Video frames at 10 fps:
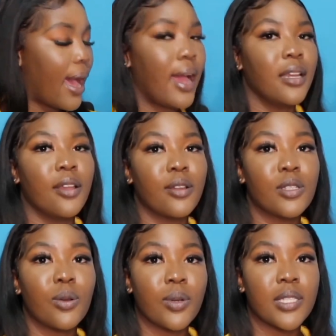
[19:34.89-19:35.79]
and your
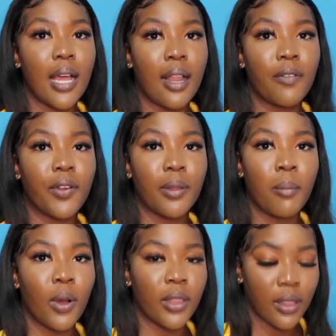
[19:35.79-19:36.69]
total for the
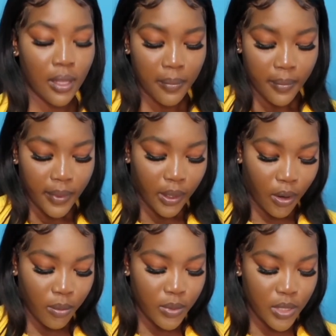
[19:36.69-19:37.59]
month
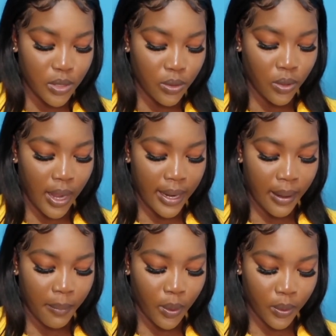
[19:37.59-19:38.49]
comes to an
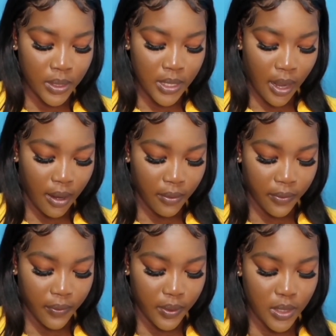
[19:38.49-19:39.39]
amount of
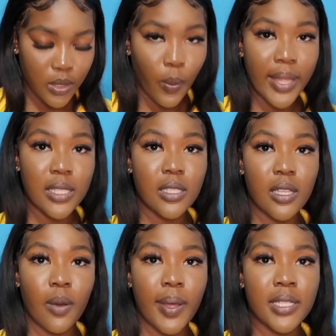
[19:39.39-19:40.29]

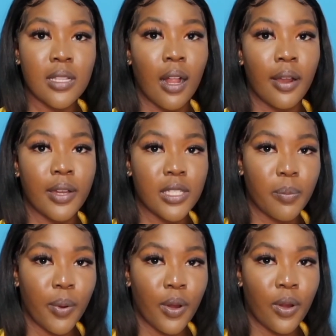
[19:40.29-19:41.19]

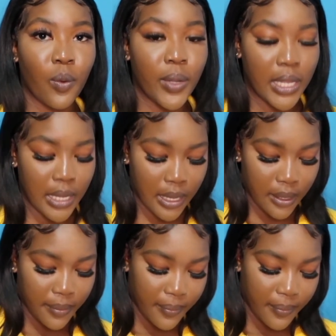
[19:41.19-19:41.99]
$20 per week.